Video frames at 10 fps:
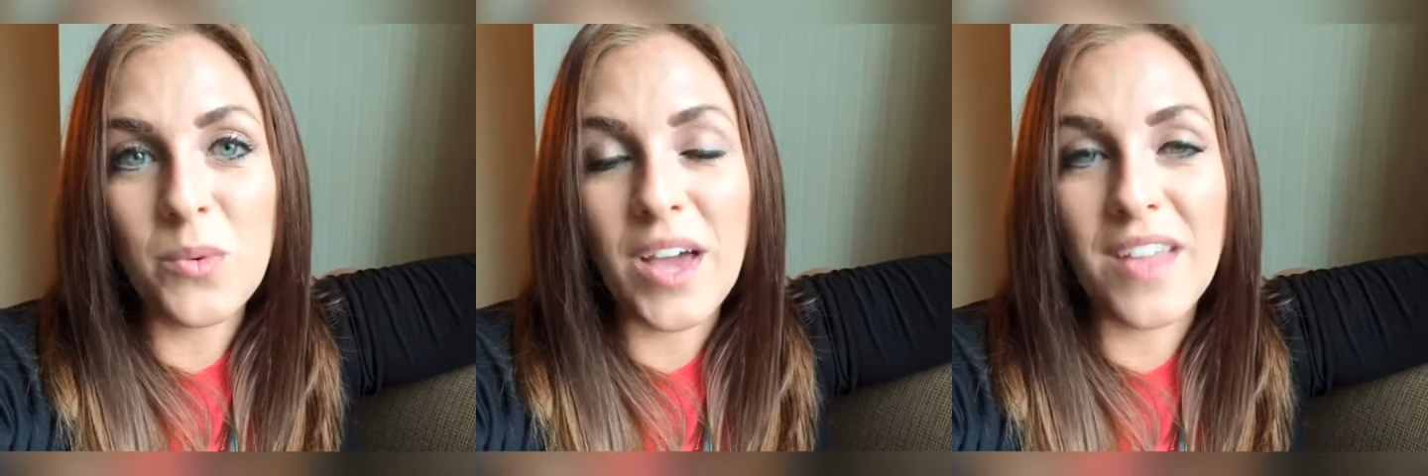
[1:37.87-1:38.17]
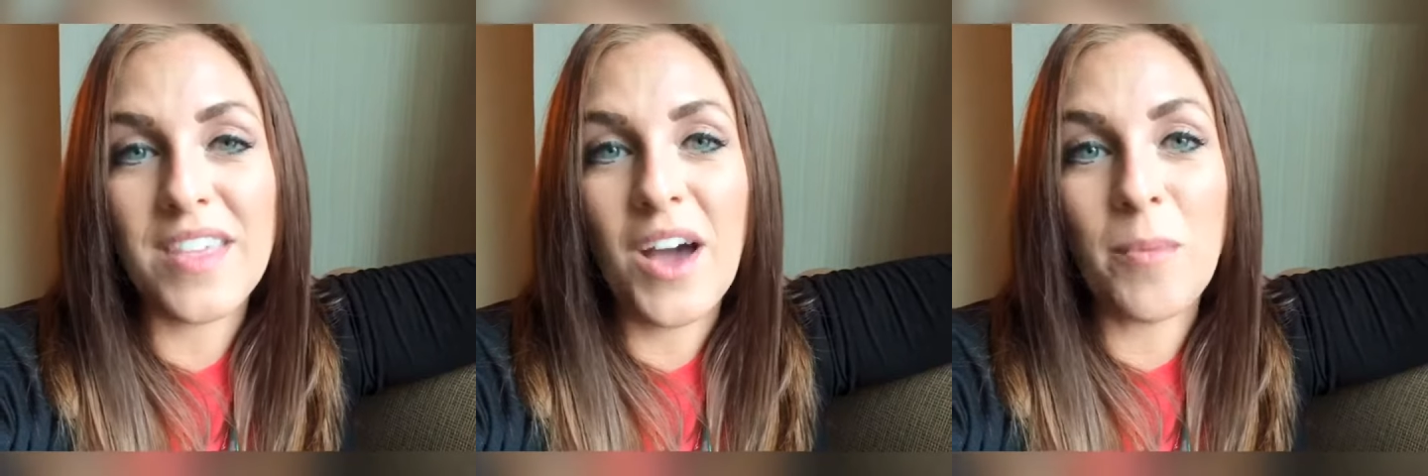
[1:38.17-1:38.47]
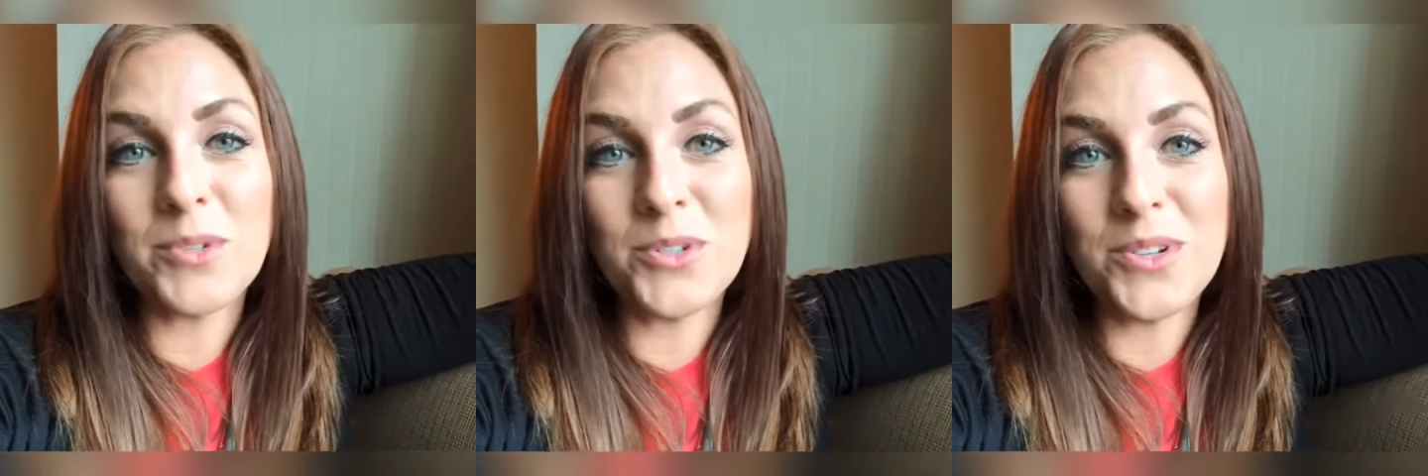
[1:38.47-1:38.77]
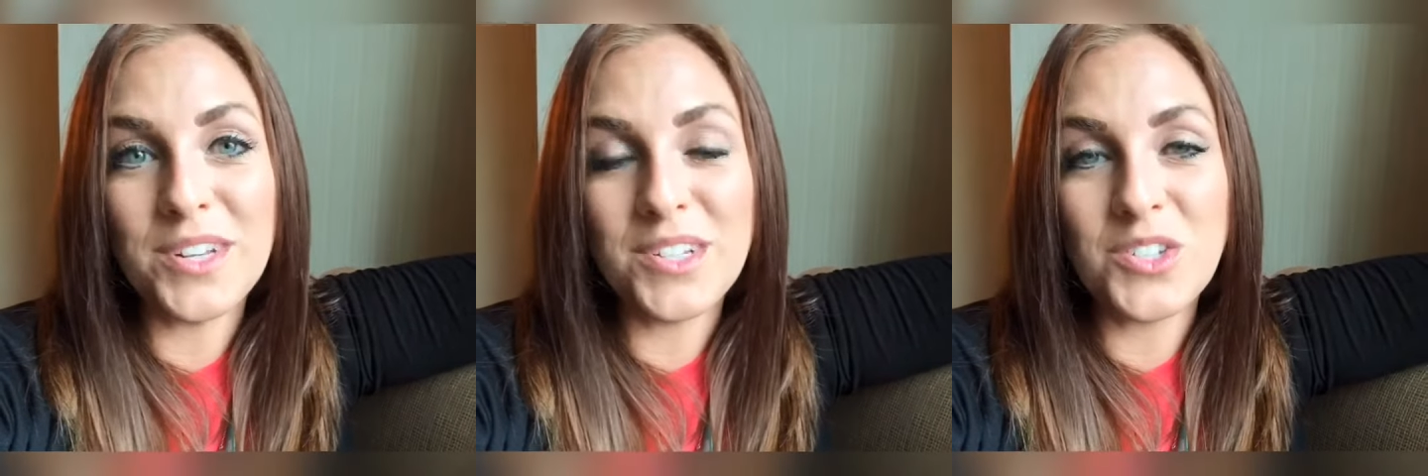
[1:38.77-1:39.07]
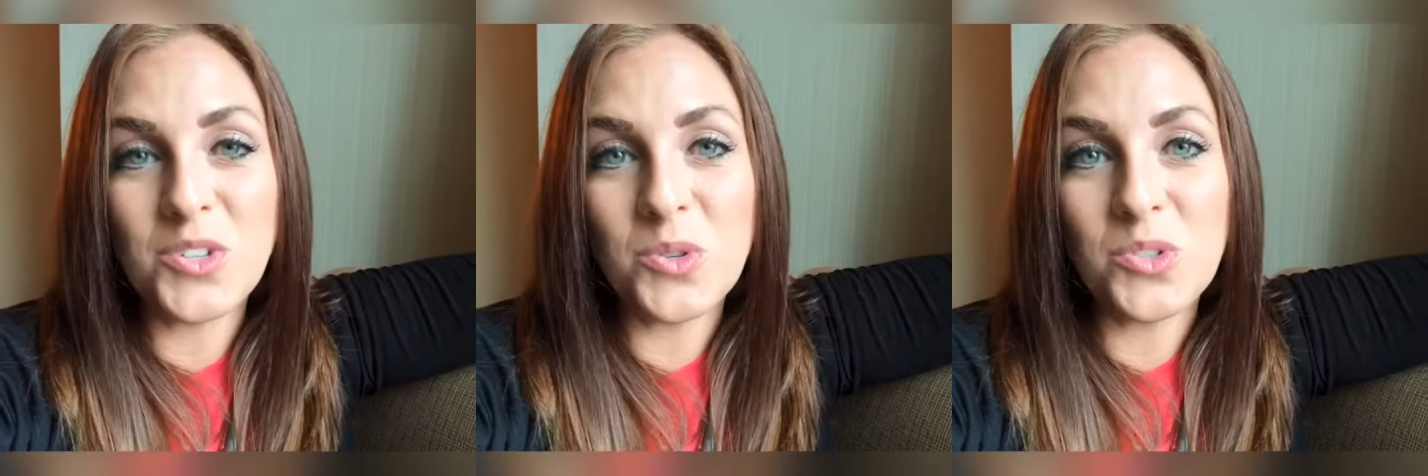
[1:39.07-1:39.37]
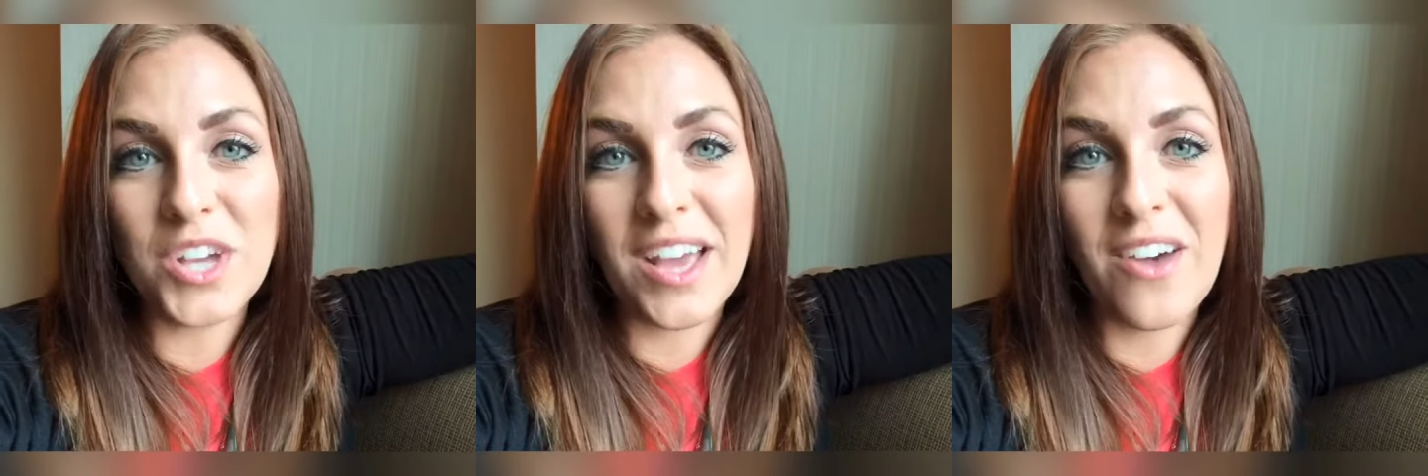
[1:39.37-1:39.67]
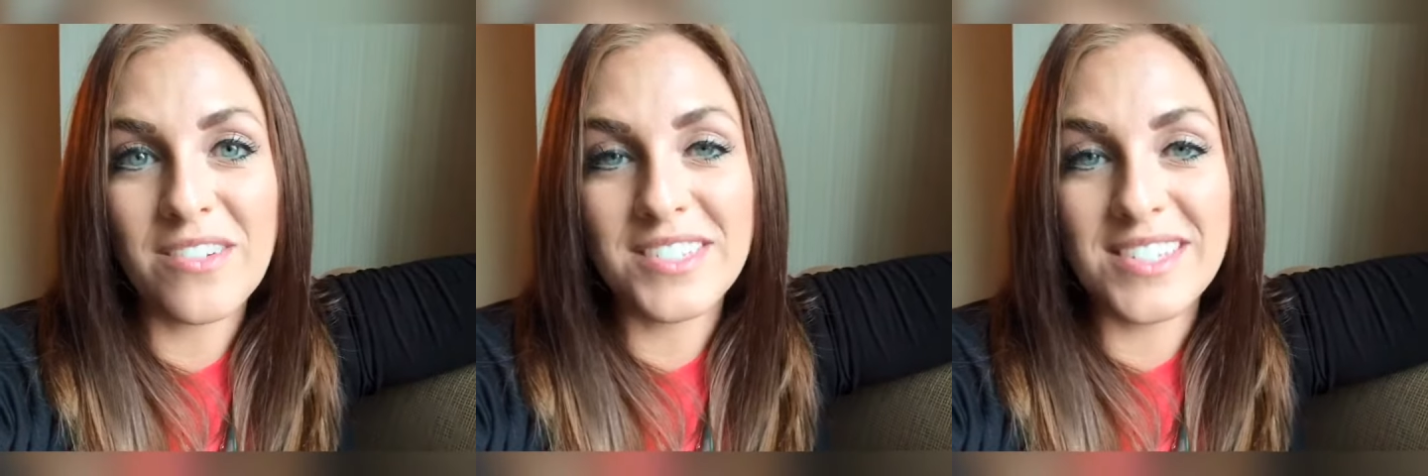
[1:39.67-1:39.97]
We had the opportunity to check
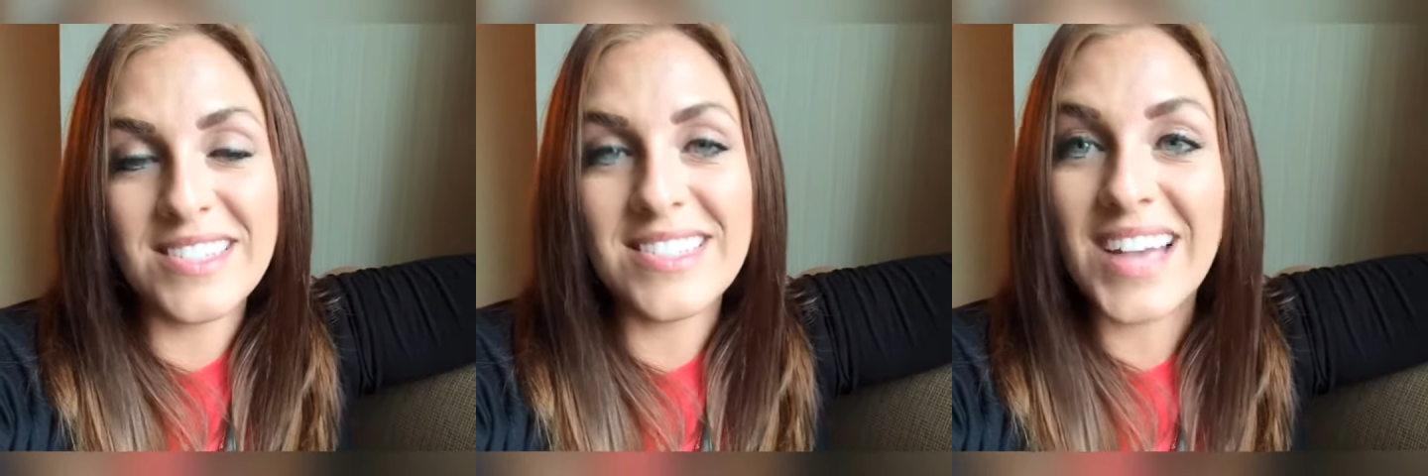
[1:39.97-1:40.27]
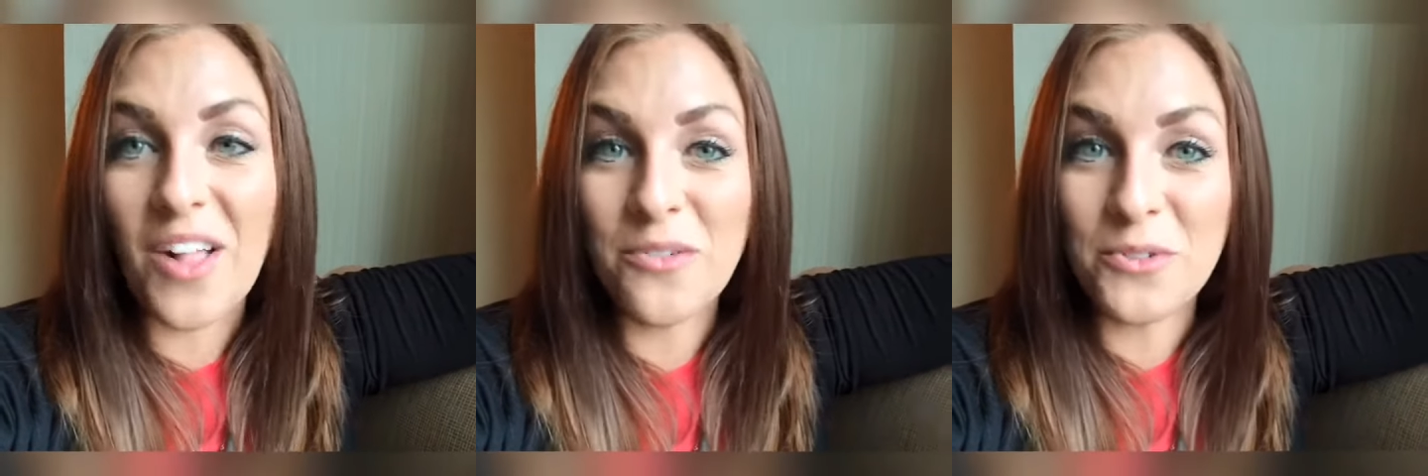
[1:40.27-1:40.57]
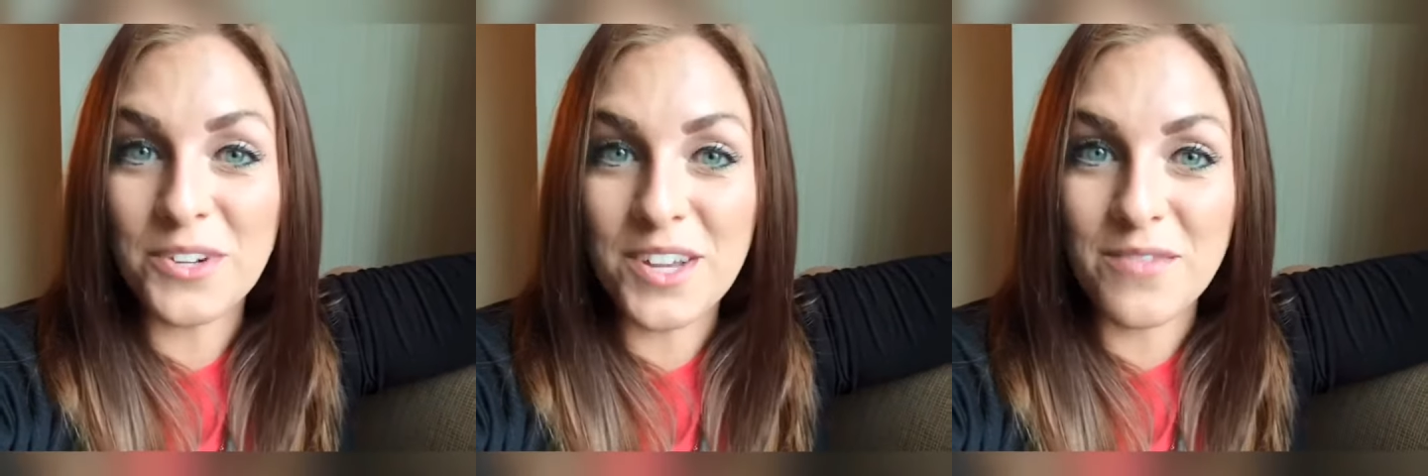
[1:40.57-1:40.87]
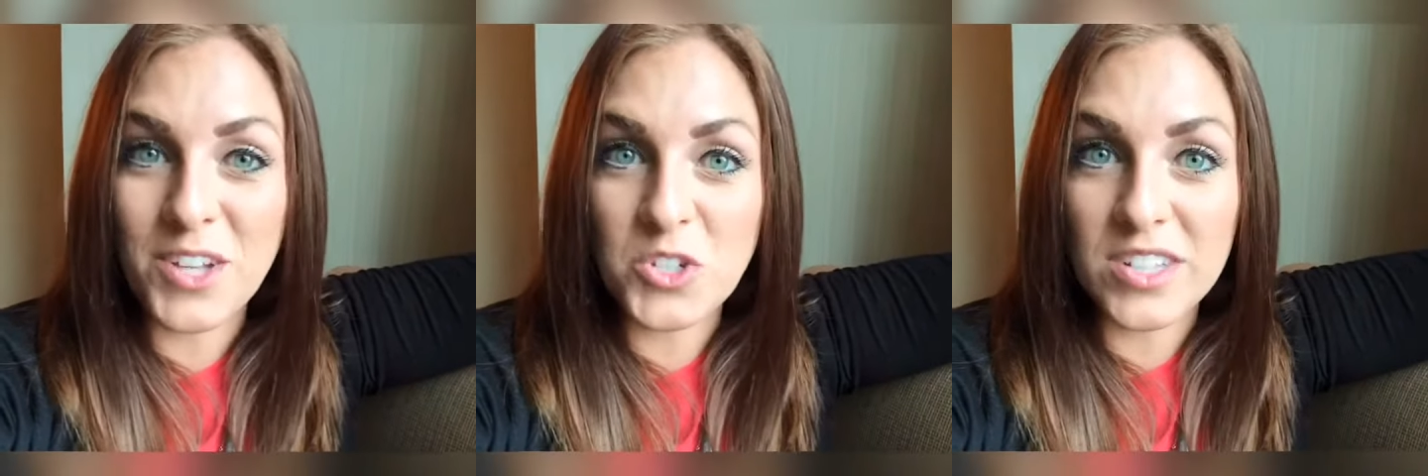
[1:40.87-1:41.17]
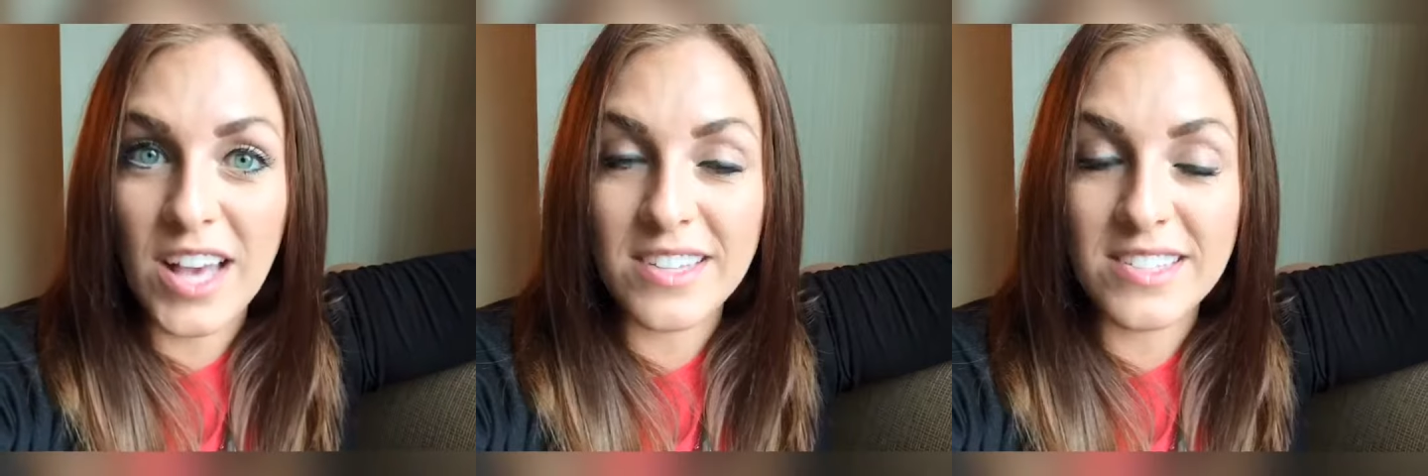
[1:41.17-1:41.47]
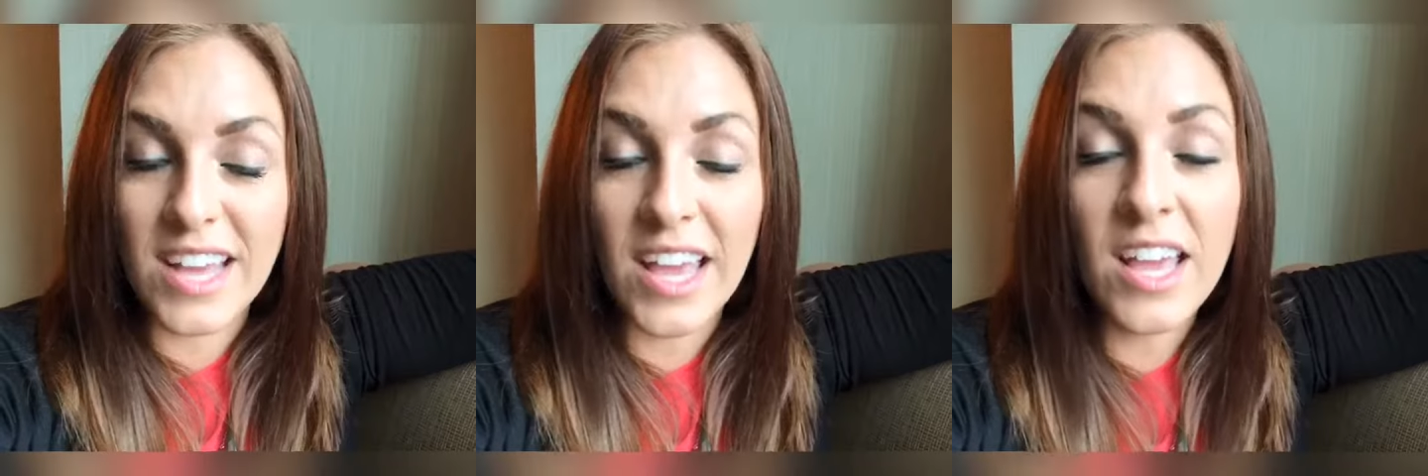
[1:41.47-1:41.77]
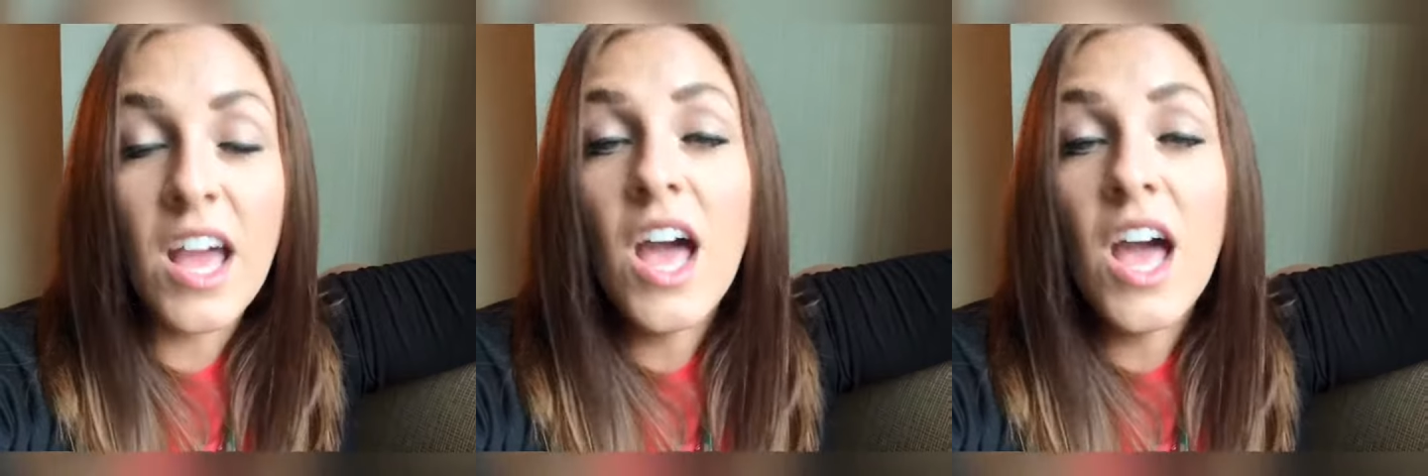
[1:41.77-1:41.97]
out Disney's California Adventure last night,